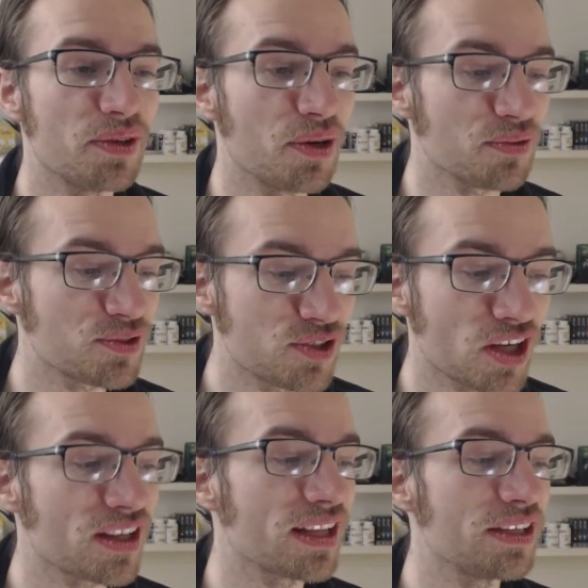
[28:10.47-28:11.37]
You know,
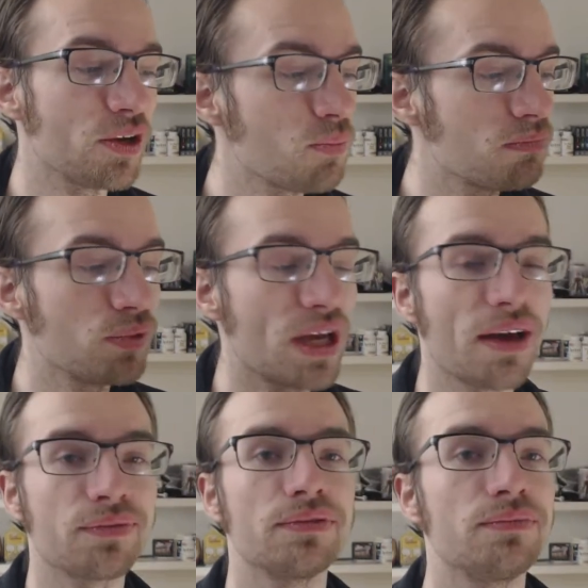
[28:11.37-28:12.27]
suddenly, nope, we
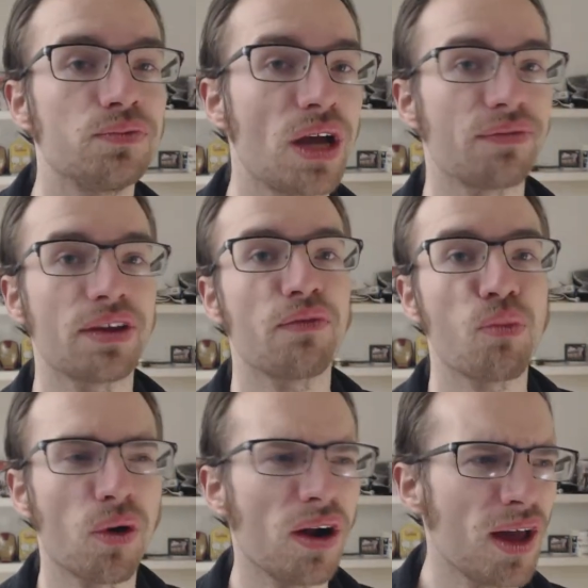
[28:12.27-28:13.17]
have to, we have to have
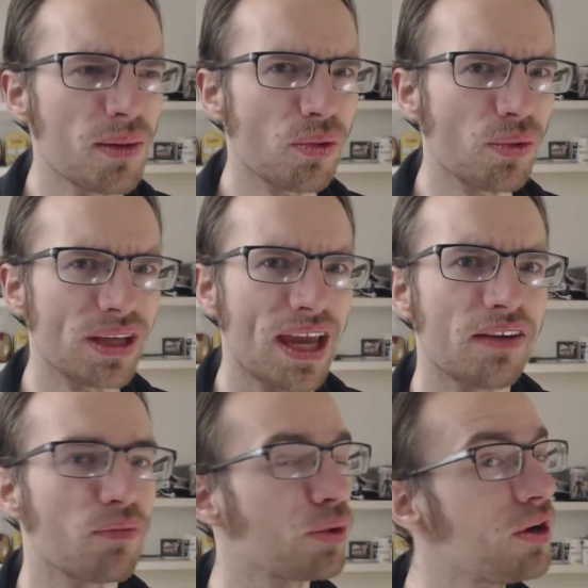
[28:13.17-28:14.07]
more, but we can't have more.